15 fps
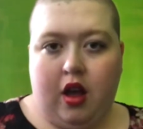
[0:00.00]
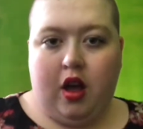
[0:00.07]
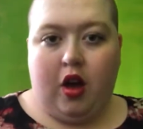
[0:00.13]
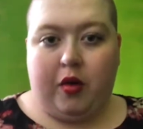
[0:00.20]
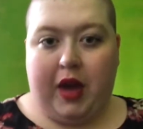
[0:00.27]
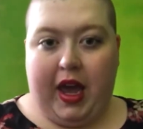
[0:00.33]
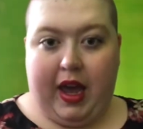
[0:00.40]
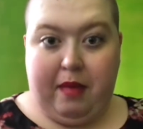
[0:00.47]

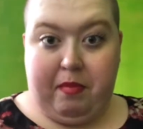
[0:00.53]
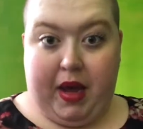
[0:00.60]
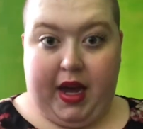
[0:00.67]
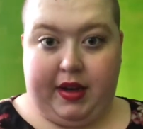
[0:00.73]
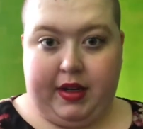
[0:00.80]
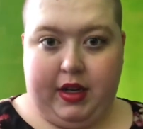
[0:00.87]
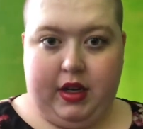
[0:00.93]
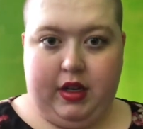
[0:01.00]
Okay, I'm
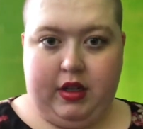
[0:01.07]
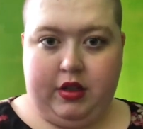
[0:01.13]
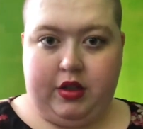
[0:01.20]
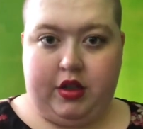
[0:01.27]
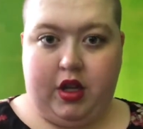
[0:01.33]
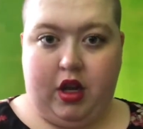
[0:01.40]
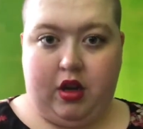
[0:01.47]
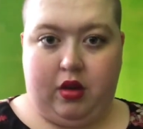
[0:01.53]
back.
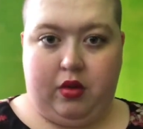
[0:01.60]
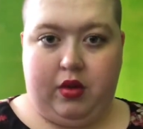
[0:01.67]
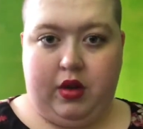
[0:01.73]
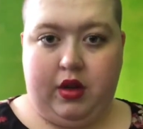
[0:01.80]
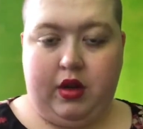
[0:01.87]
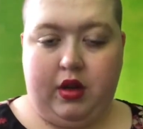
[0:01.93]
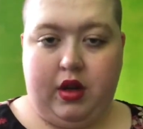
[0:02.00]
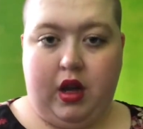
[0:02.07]
So,
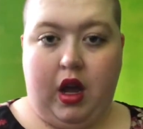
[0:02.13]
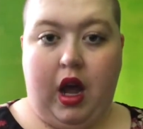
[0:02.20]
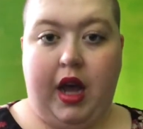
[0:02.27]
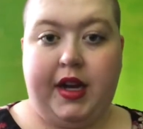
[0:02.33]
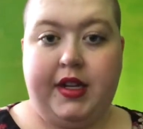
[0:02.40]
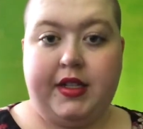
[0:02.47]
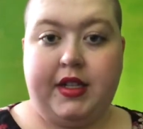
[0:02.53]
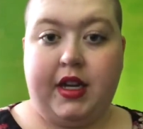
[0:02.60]
I
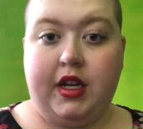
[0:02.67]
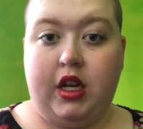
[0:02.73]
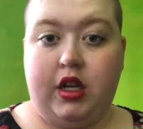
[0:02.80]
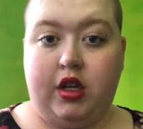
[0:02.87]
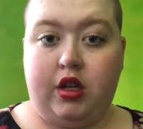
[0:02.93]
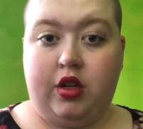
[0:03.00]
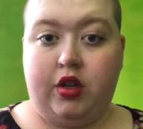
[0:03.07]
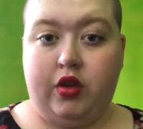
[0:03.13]
decided
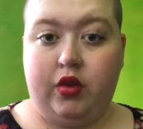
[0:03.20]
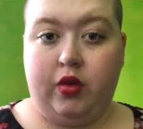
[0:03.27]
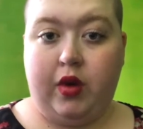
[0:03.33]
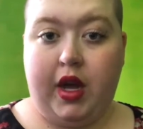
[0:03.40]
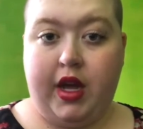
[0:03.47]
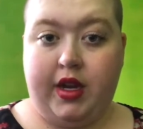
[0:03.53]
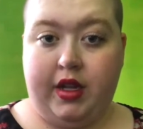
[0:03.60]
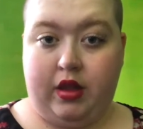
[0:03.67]
to
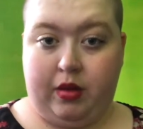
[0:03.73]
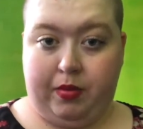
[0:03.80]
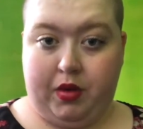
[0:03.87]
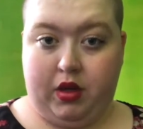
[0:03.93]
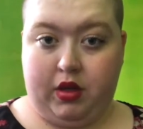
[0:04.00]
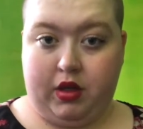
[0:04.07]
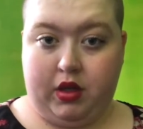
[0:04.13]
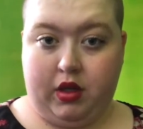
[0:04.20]
edit the
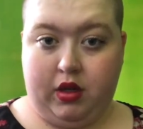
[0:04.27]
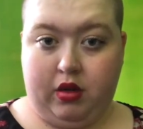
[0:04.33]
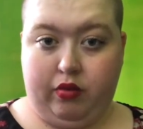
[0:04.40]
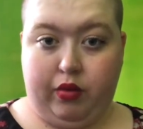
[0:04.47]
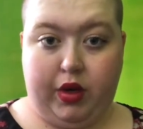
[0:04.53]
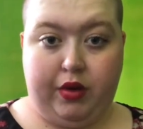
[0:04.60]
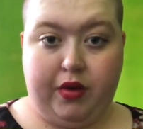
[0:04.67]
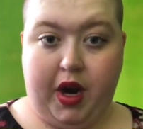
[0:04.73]
book,
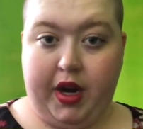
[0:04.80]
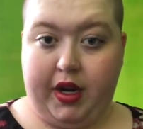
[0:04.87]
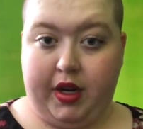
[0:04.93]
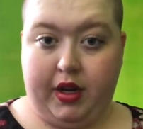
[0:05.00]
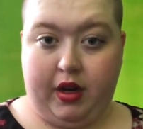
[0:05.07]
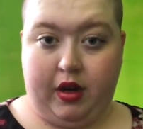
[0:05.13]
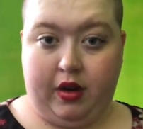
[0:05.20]
rewrite it,